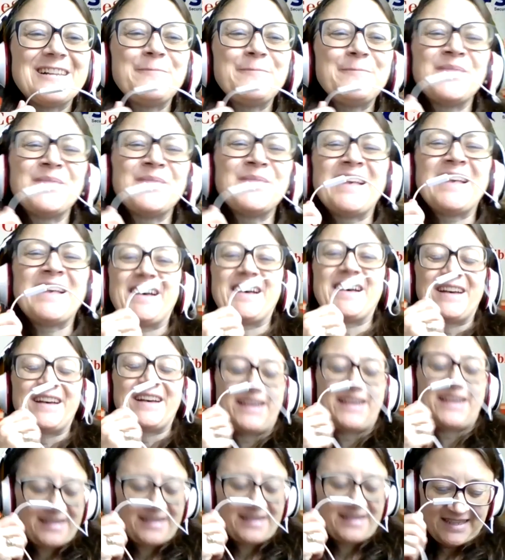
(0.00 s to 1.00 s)

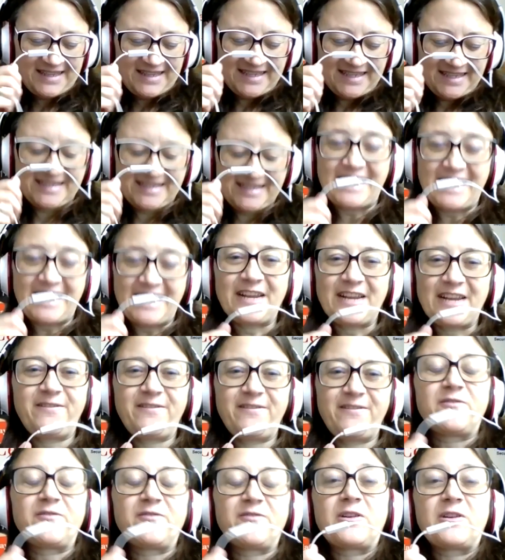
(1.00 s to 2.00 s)
this is Anna
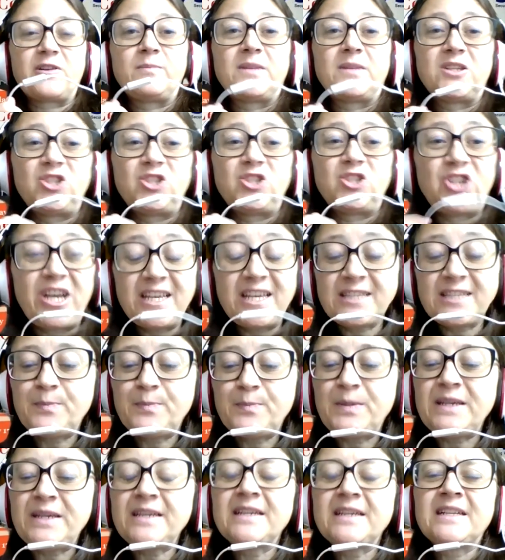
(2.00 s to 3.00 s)
Ferro from
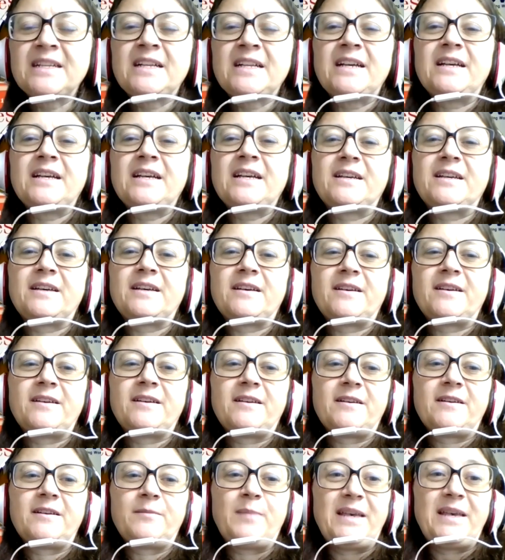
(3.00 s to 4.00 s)
CeSPI,
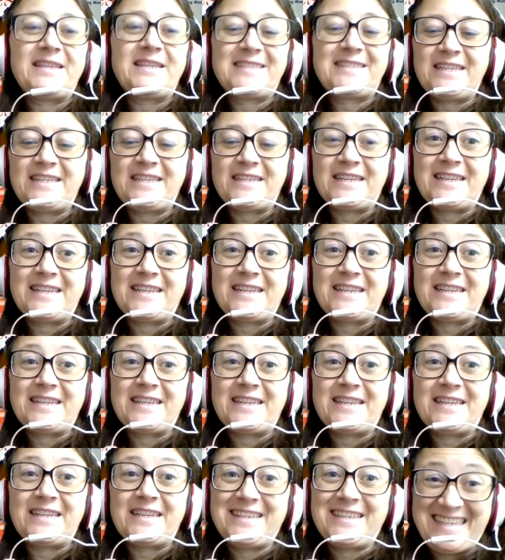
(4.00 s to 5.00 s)
based
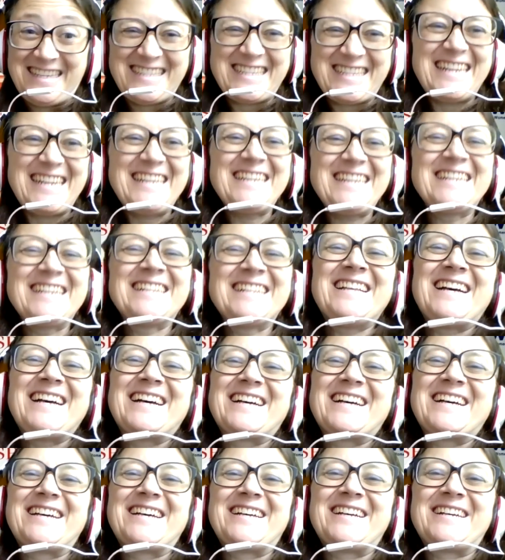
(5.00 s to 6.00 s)
in Italy.
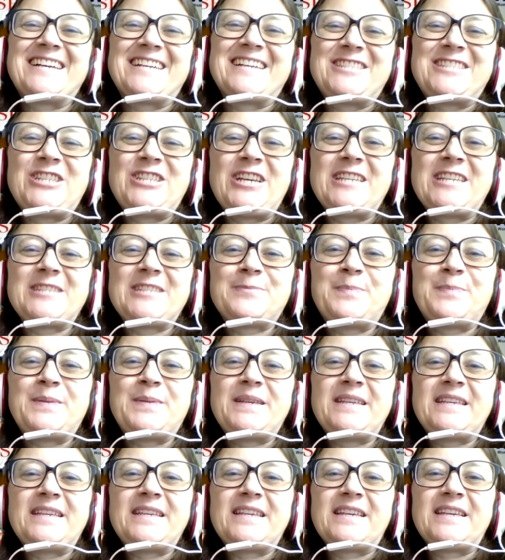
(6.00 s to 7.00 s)

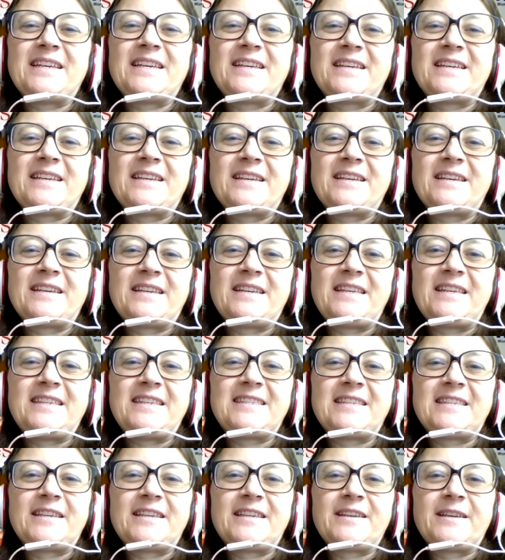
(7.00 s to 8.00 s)
CeSPI
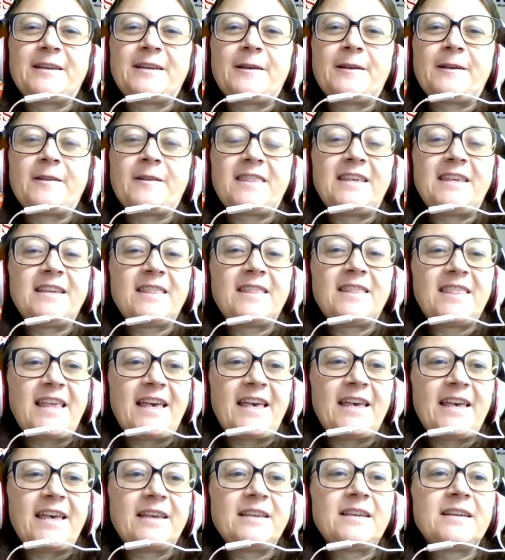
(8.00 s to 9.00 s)
is a think
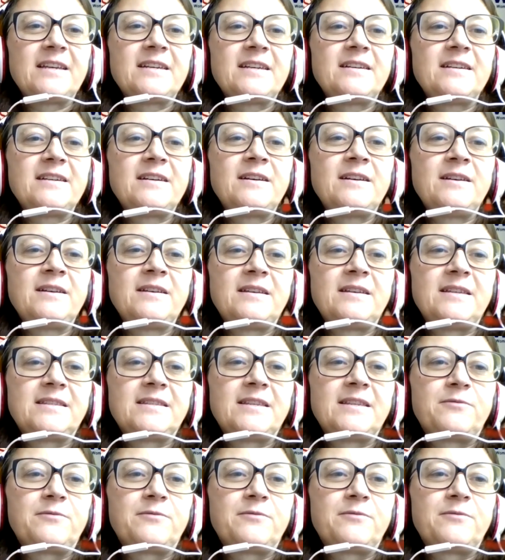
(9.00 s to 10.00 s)
tank, is
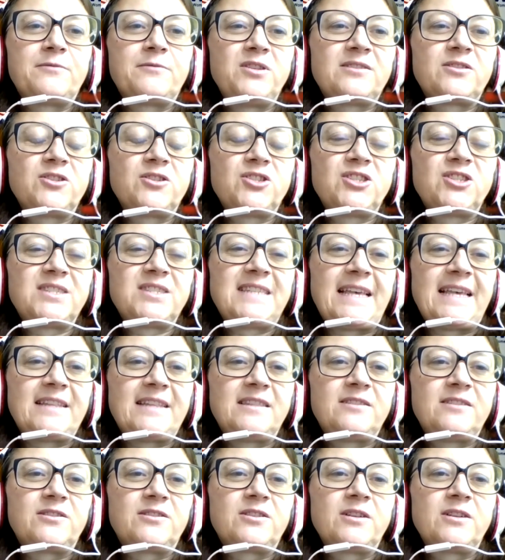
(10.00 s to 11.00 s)
a research
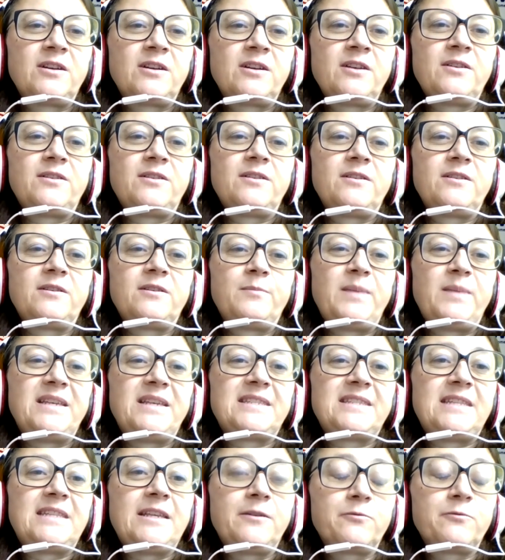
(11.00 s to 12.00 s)
center
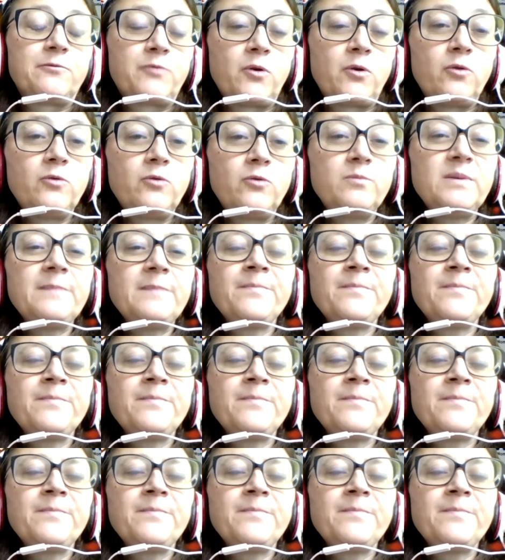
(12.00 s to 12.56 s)
based in Rome.